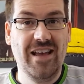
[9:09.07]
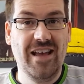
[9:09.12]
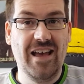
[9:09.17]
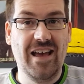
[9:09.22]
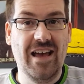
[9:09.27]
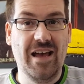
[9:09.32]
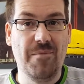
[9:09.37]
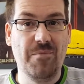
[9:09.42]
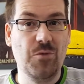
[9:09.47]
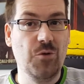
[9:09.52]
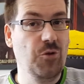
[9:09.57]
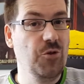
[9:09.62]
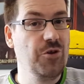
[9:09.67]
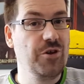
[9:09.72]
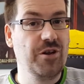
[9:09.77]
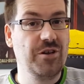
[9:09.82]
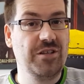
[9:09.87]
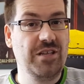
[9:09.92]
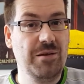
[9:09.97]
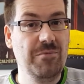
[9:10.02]
no
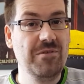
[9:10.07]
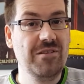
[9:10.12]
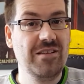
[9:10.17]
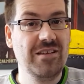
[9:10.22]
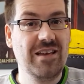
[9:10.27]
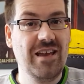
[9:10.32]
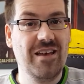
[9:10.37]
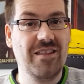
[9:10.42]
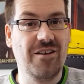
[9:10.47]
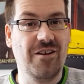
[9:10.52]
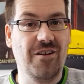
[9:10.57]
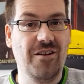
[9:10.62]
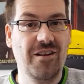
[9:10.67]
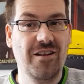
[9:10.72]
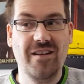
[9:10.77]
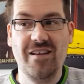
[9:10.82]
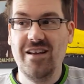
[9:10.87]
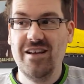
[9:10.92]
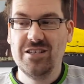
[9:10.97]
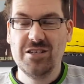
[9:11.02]
longer teaming together,
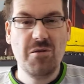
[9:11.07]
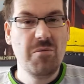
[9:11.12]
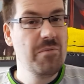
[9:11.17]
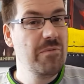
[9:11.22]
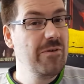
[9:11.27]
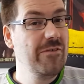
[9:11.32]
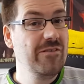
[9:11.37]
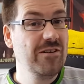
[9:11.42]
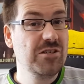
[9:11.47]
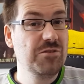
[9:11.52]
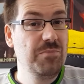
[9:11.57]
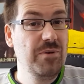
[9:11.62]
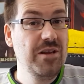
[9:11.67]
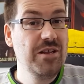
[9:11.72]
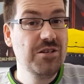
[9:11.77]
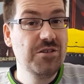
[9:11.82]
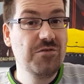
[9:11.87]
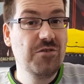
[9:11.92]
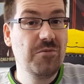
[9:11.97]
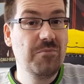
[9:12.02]
it's going to be a bit of an
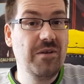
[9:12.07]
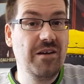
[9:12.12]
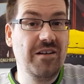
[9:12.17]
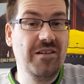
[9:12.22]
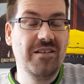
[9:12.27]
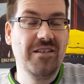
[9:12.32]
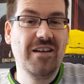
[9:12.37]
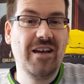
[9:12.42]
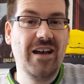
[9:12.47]
experience for me.